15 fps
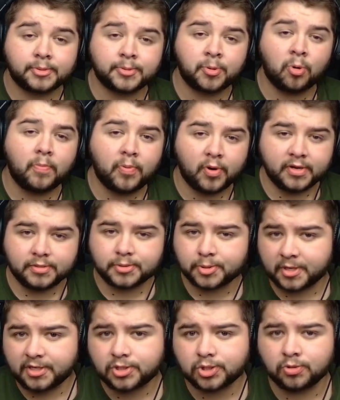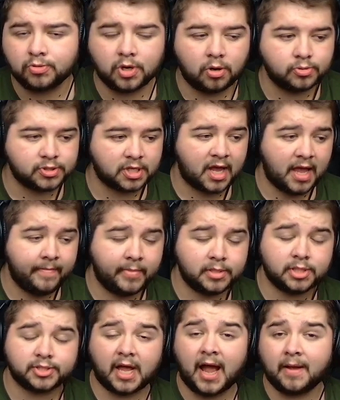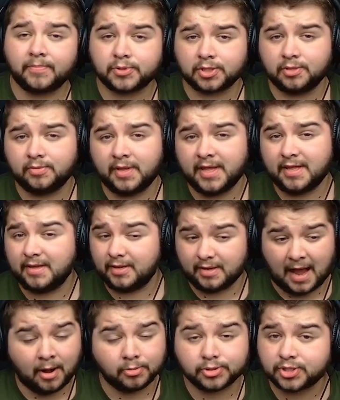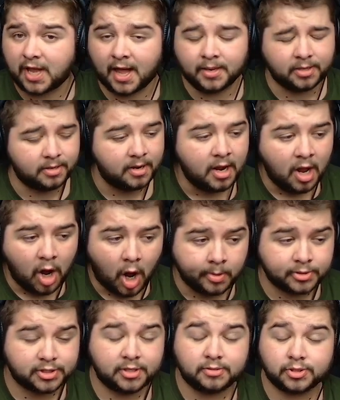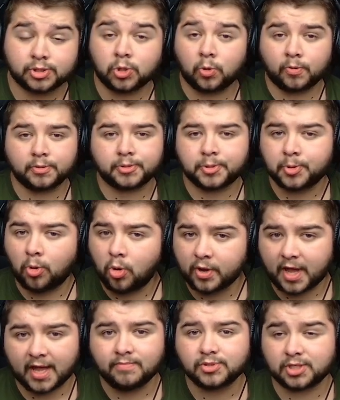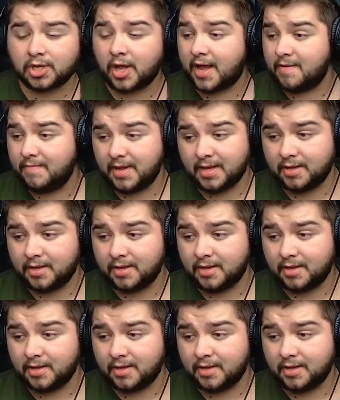4.32 goals a game, which is absolutely outstanding. Obviously, scoring 4 goals a game